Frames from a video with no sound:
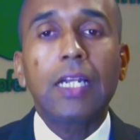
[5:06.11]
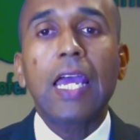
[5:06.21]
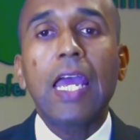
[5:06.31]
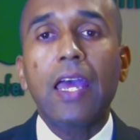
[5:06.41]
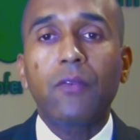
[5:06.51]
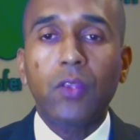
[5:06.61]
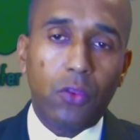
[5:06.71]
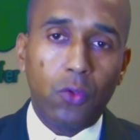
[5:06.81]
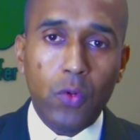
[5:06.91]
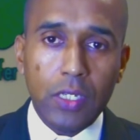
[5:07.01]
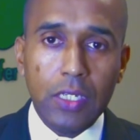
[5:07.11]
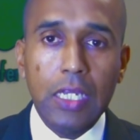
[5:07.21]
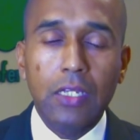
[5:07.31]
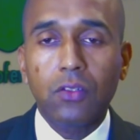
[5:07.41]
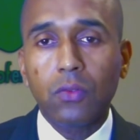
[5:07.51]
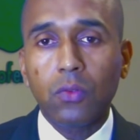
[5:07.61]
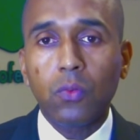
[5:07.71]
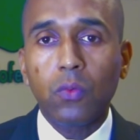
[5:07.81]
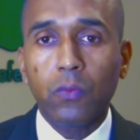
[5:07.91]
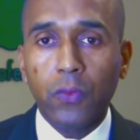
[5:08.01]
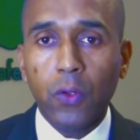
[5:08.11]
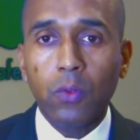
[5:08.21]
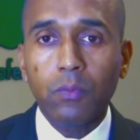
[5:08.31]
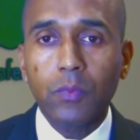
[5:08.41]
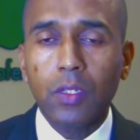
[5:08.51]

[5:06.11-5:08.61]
not have the authority to vote.